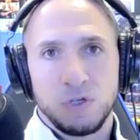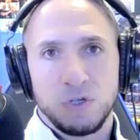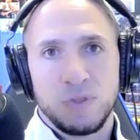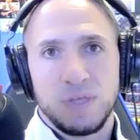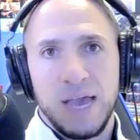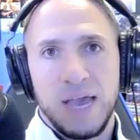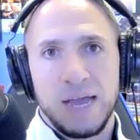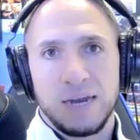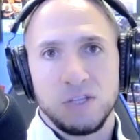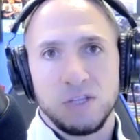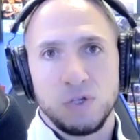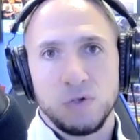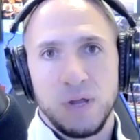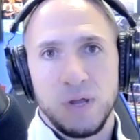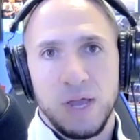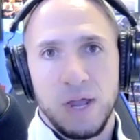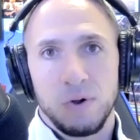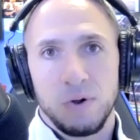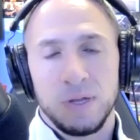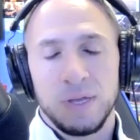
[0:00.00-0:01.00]
the Attitude
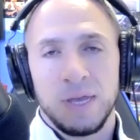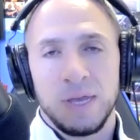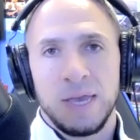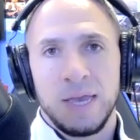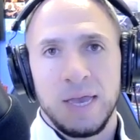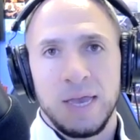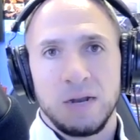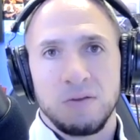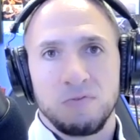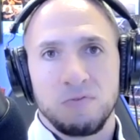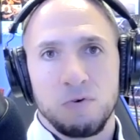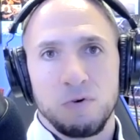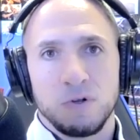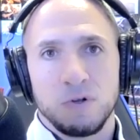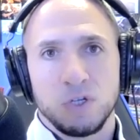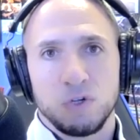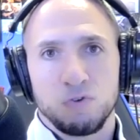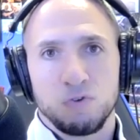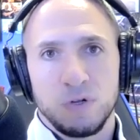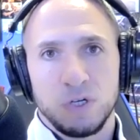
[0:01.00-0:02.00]
Era. And of
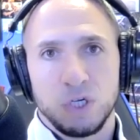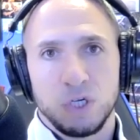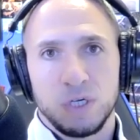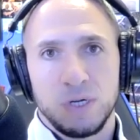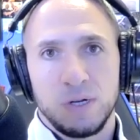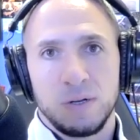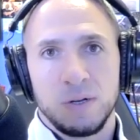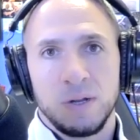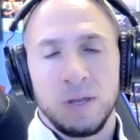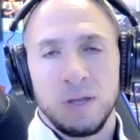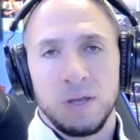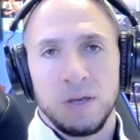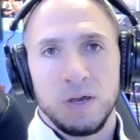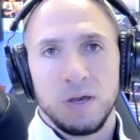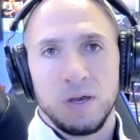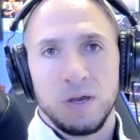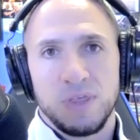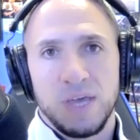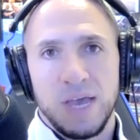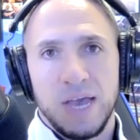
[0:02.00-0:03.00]
course, Christian
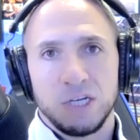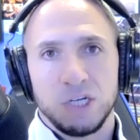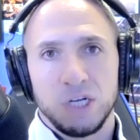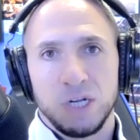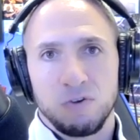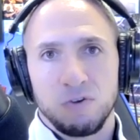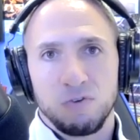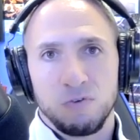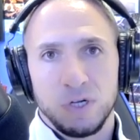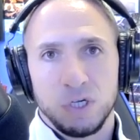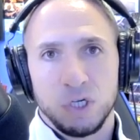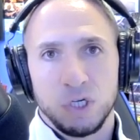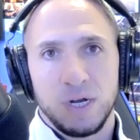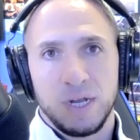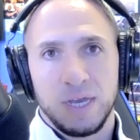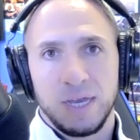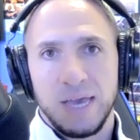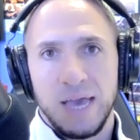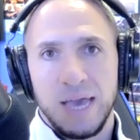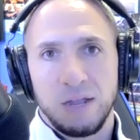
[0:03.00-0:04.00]
with Edge and Christian
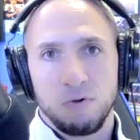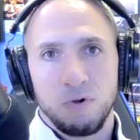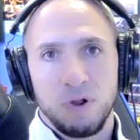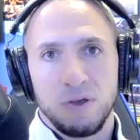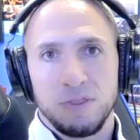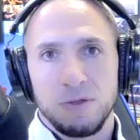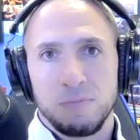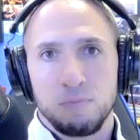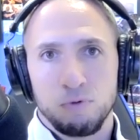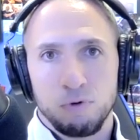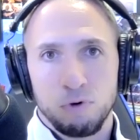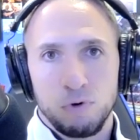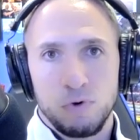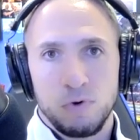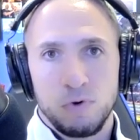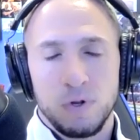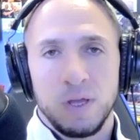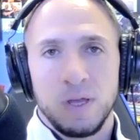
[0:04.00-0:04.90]
and Gangrel, the Brood,